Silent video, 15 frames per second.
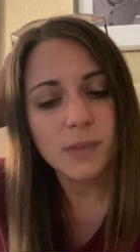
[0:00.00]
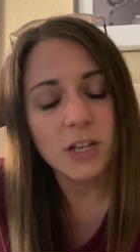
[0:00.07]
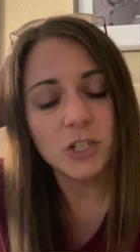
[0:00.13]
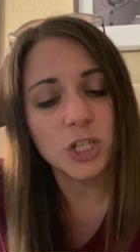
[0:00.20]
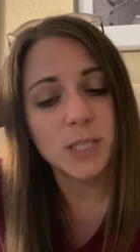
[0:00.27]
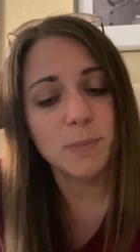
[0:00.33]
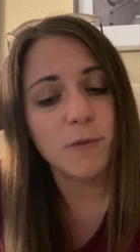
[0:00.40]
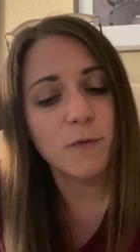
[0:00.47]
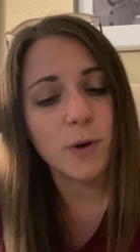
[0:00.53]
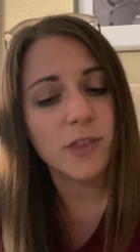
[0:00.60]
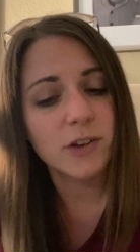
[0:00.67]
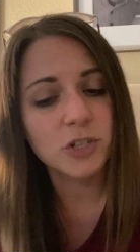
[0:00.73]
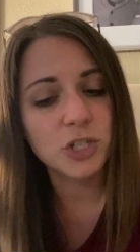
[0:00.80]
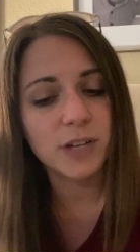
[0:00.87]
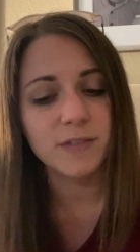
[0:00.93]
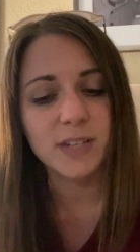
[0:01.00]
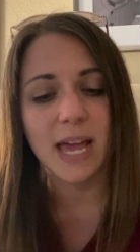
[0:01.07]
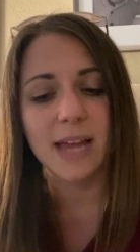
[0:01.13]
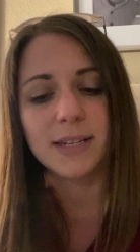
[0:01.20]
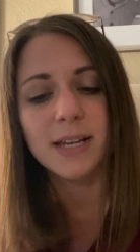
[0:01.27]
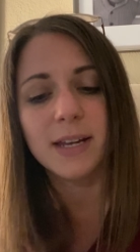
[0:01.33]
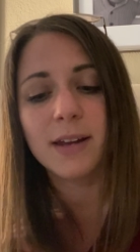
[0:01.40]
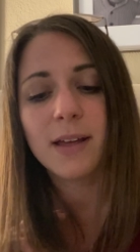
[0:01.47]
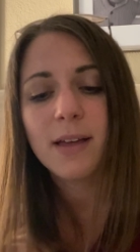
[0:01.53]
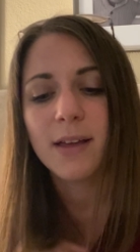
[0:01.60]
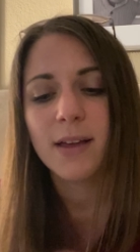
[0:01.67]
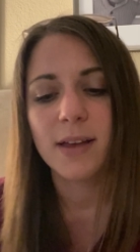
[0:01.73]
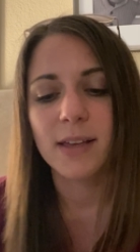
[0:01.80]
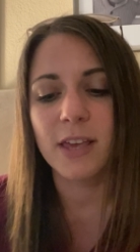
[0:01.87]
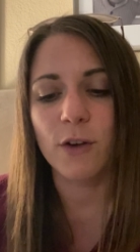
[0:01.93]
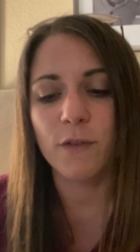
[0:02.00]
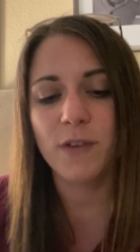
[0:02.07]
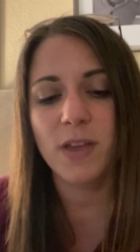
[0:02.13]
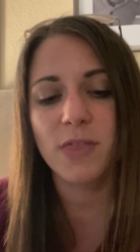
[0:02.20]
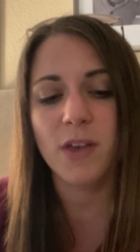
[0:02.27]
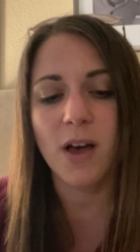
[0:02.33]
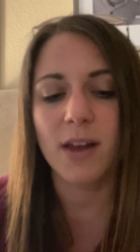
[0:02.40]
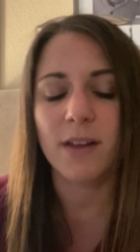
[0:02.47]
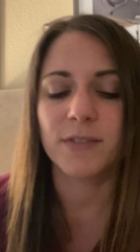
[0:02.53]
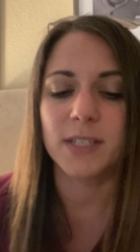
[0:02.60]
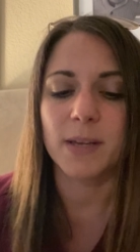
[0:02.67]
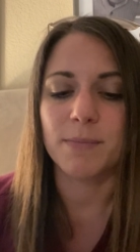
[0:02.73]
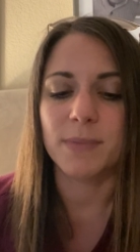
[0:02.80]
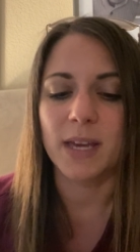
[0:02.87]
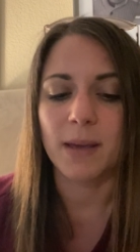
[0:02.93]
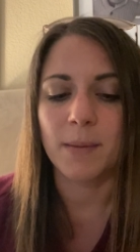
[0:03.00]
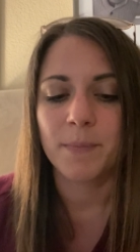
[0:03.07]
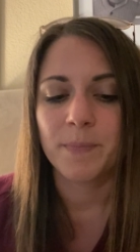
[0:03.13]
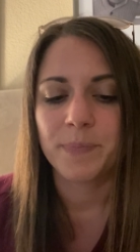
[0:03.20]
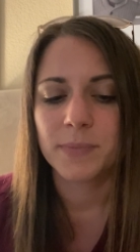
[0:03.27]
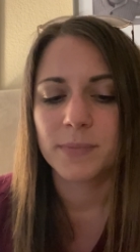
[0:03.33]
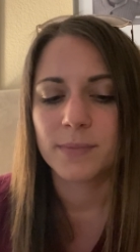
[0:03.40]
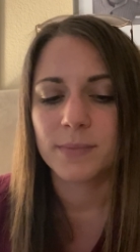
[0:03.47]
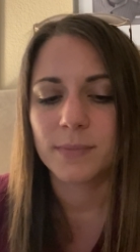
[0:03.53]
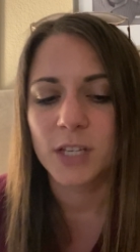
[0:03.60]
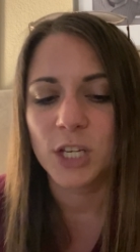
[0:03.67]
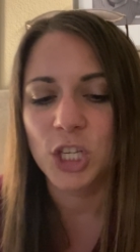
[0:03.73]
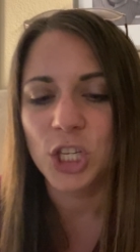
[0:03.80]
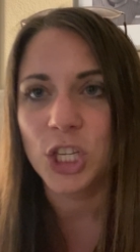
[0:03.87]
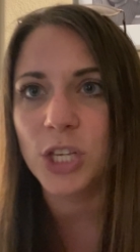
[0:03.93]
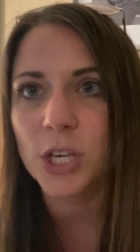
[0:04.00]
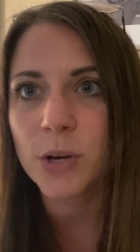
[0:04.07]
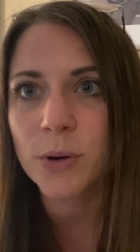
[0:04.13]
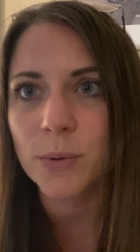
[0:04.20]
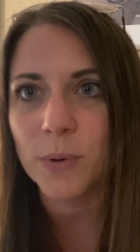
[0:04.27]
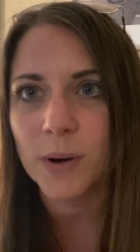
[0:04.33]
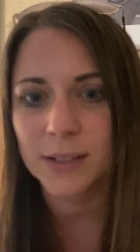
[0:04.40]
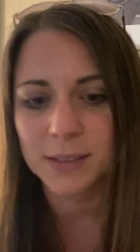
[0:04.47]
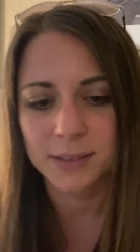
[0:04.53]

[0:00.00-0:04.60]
Just before their shift ended, Gylfi thought of something. You!